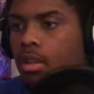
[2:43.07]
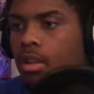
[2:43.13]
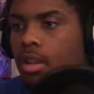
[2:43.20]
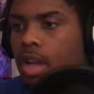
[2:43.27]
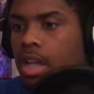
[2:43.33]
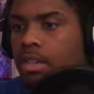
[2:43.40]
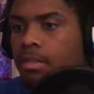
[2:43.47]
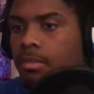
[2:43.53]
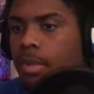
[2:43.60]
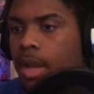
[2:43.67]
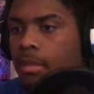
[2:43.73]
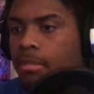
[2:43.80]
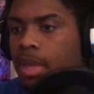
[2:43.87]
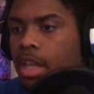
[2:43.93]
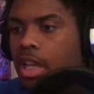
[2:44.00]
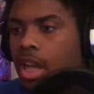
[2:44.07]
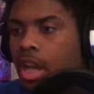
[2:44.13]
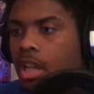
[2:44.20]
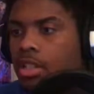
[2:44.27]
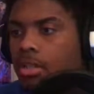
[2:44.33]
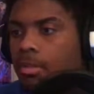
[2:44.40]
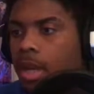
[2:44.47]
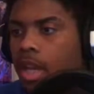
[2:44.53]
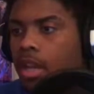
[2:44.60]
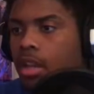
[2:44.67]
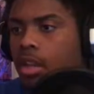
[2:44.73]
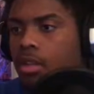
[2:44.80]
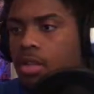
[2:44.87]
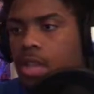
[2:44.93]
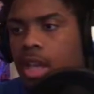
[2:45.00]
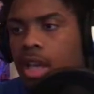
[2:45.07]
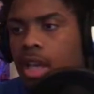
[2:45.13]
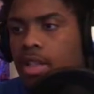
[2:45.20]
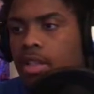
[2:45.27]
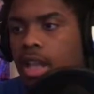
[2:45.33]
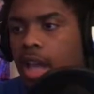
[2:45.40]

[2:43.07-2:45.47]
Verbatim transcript: I, am being haunted by a ghost, guys.